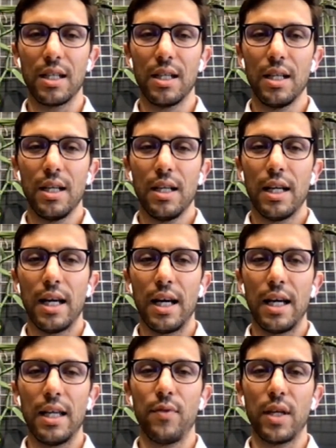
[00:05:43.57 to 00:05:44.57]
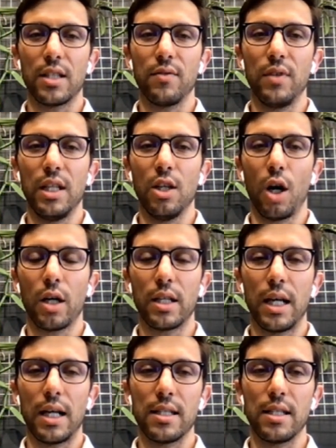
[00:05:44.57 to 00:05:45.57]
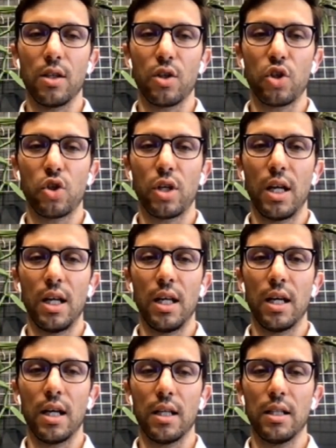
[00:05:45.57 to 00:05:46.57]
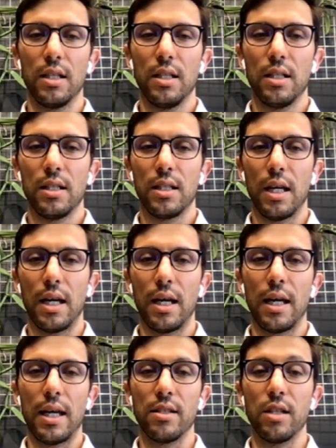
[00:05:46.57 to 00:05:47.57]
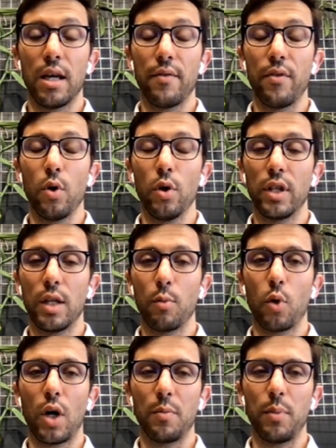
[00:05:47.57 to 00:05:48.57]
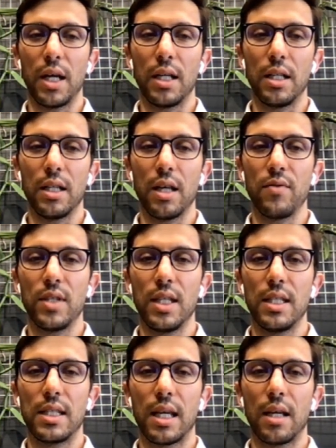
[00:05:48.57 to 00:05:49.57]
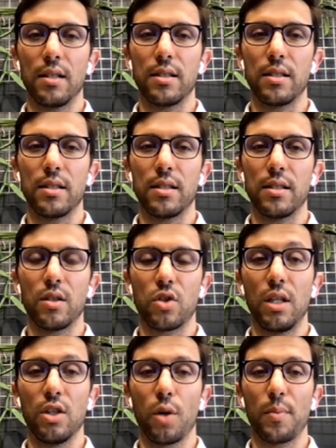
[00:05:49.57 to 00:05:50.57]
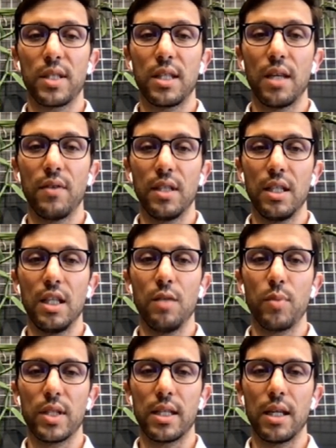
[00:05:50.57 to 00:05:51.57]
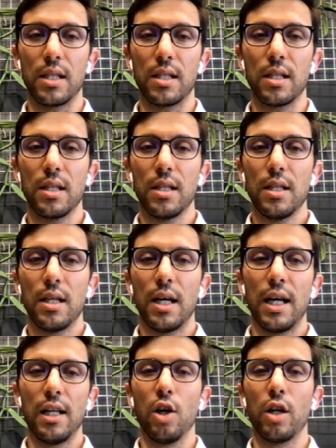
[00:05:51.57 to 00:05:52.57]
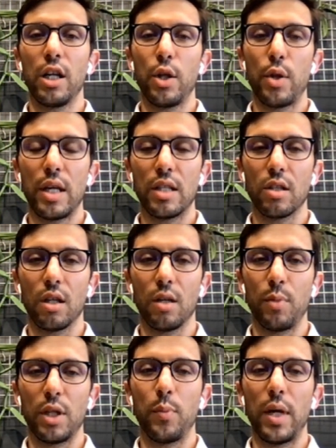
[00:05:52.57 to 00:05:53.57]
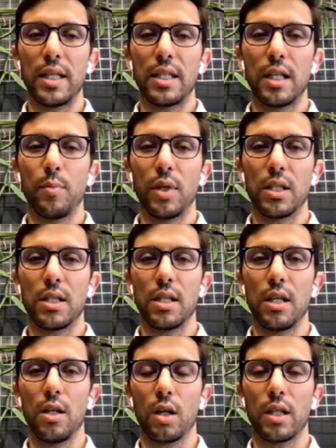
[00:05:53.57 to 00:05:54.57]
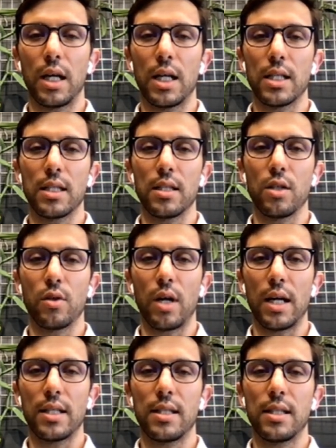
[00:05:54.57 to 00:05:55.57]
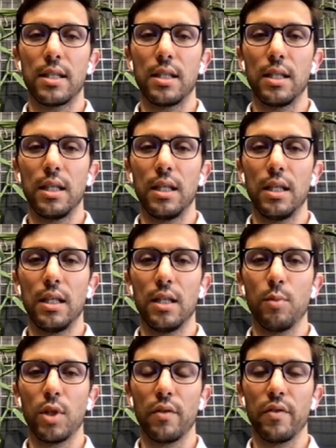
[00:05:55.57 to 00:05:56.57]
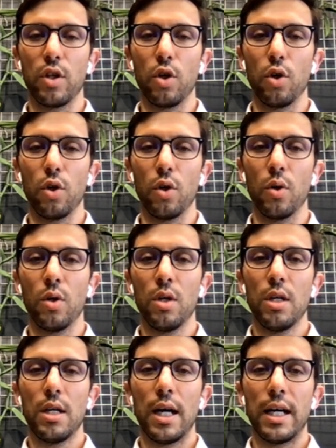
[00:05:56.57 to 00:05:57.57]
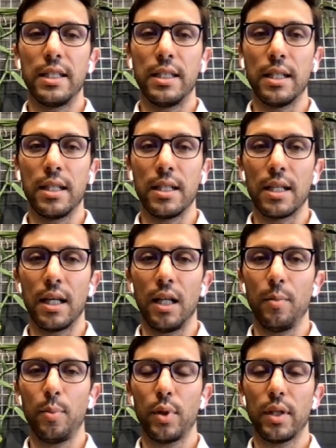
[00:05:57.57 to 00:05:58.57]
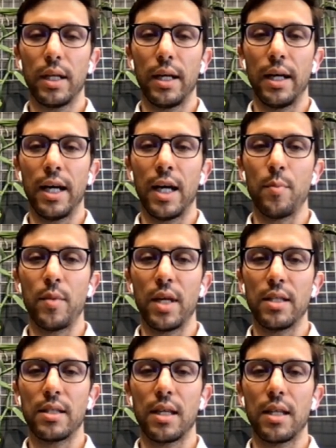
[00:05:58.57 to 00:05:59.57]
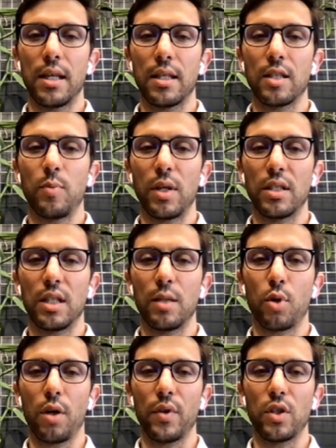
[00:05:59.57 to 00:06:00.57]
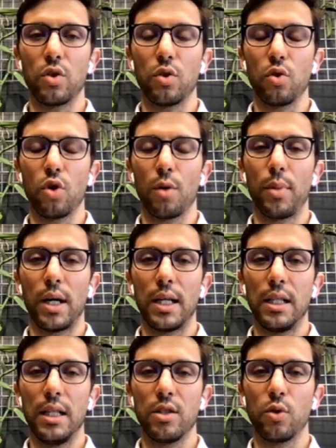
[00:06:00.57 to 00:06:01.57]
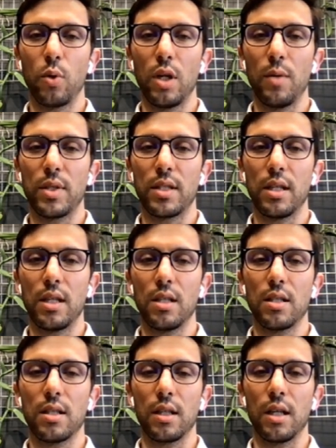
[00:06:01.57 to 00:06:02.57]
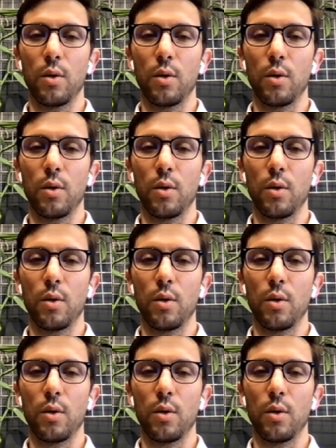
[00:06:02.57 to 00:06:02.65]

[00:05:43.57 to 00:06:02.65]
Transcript: Yeah. Uh, effectively, lockdowns in Australia uh, has have hurt them quite badly. They've seen sales in Australia drop 17%. Uh, locally, things are a bit better, but uh, lockdowns and the riots in the middle of the year uh, didn't help. Um, they say they're expecting profits to drop by at least 20%.